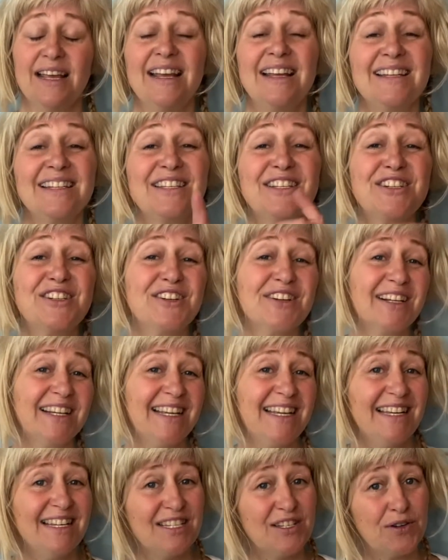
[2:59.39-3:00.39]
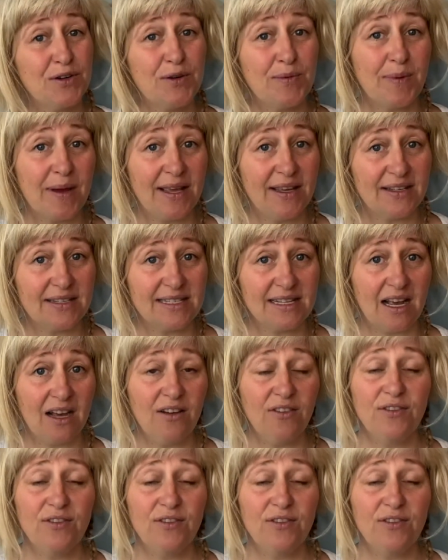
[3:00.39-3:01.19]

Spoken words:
It's tricky to do it by yourself.